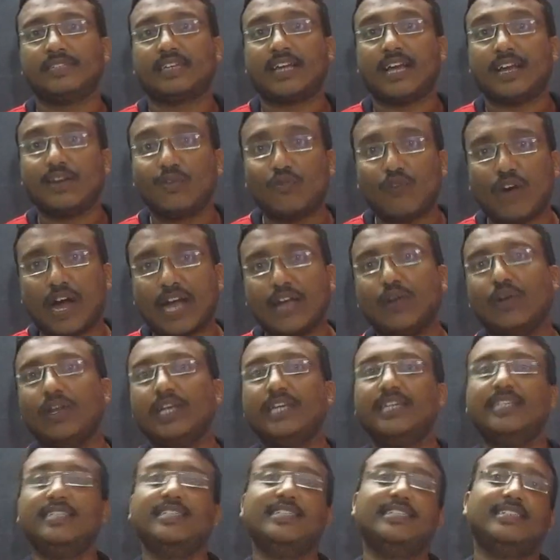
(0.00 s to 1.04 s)
and
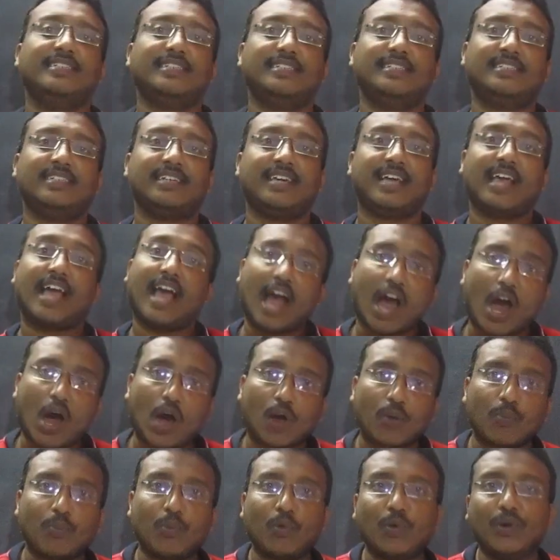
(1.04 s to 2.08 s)
violin,
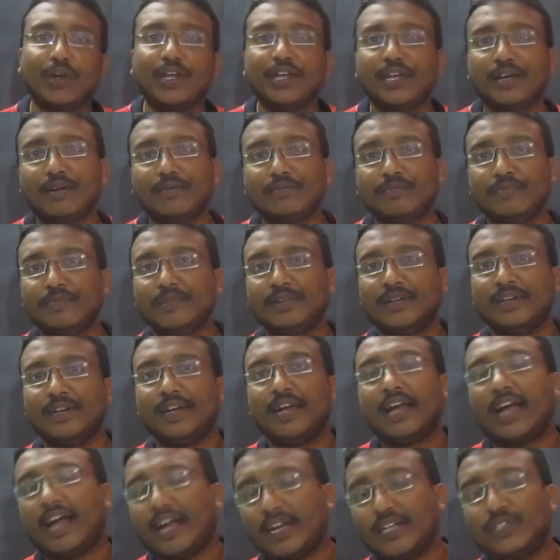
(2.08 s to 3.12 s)
harmonium,
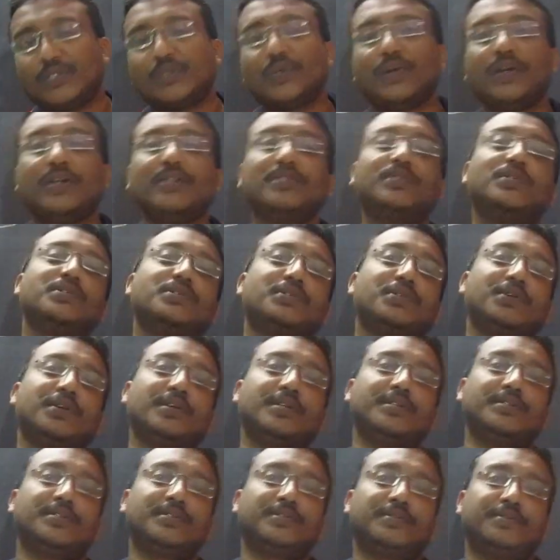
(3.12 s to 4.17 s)
and so and
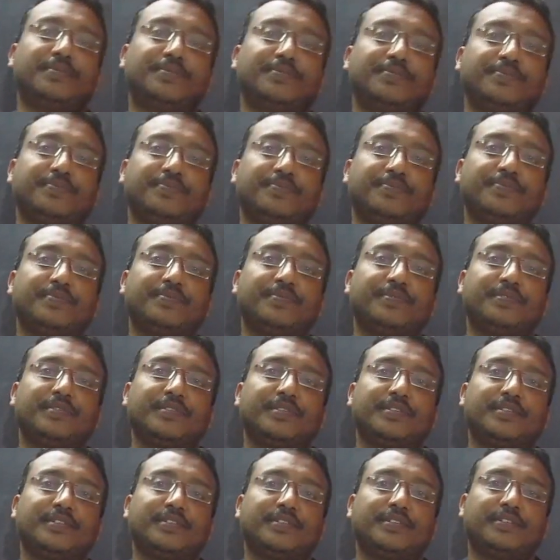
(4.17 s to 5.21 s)
so.
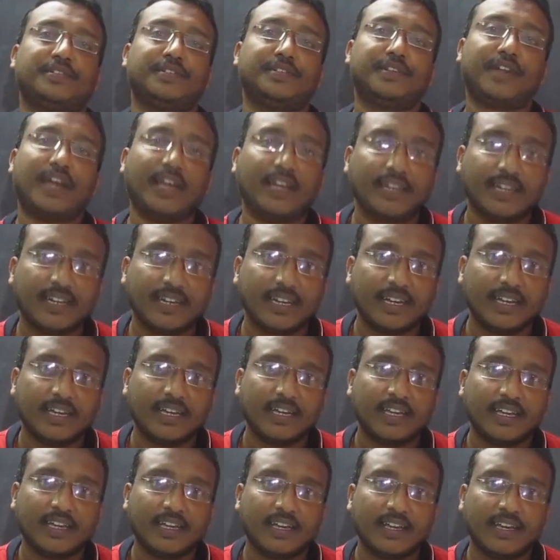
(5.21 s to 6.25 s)
Right?
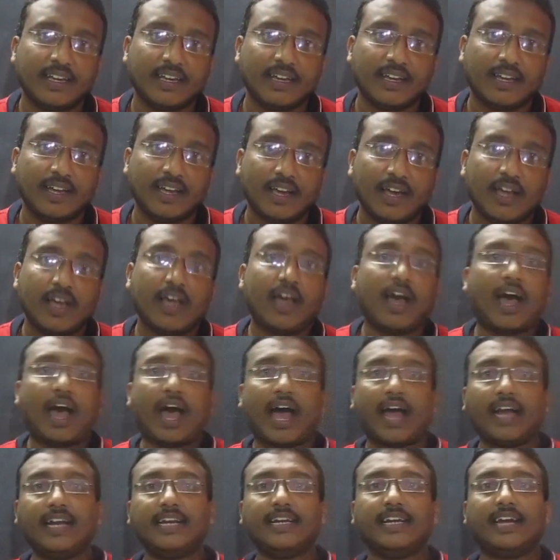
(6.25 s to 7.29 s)

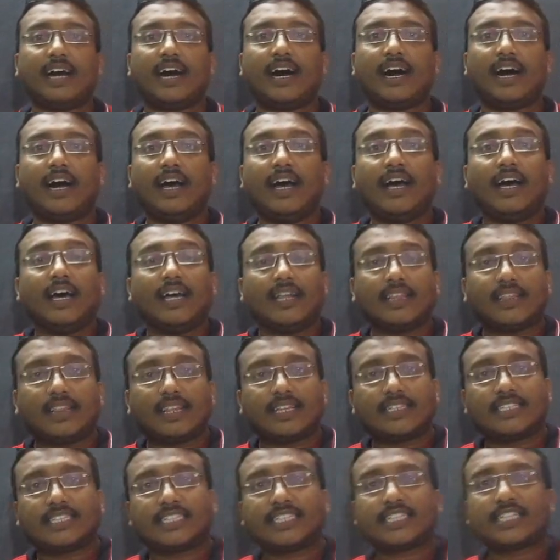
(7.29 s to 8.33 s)
And the
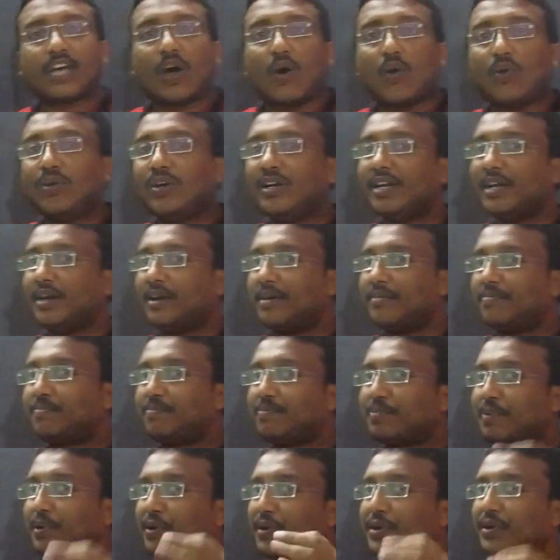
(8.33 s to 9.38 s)
sound
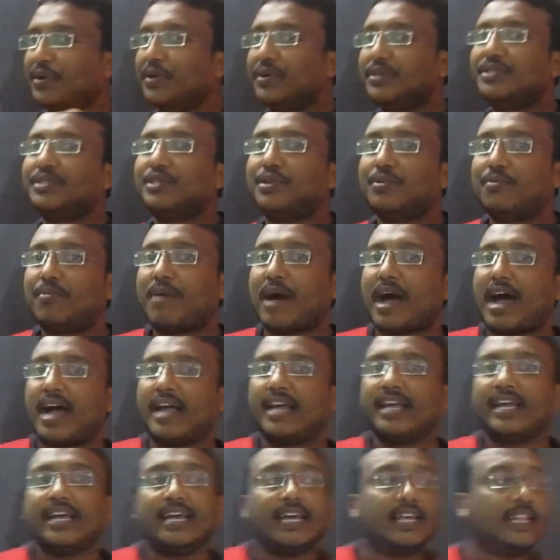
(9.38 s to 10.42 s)
produced
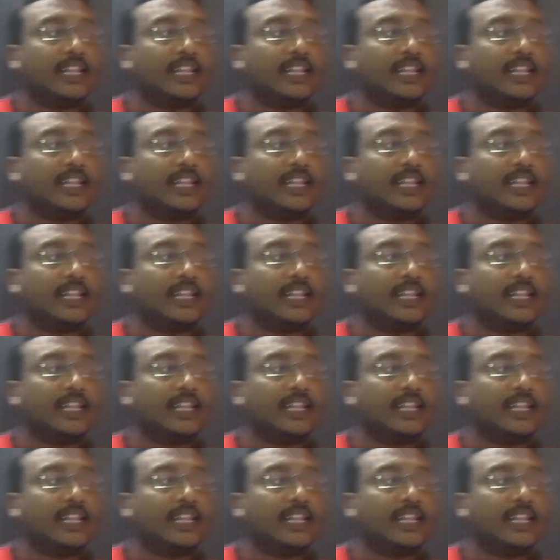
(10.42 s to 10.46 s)
by